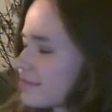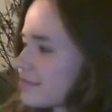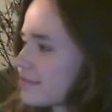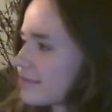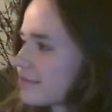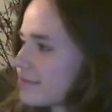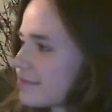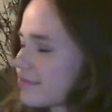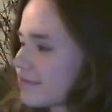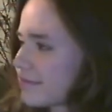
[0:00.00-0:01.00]

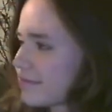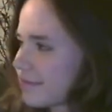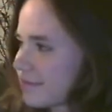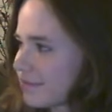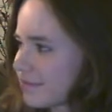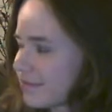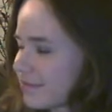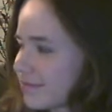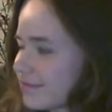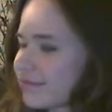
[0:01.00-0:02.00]

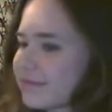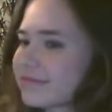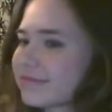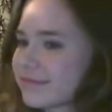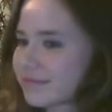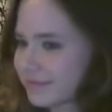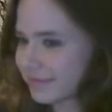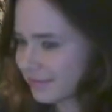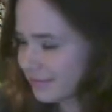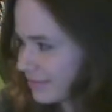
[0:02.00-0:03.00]

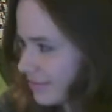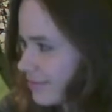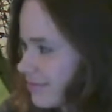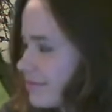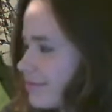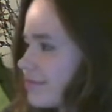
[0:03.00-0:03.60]
[no speech]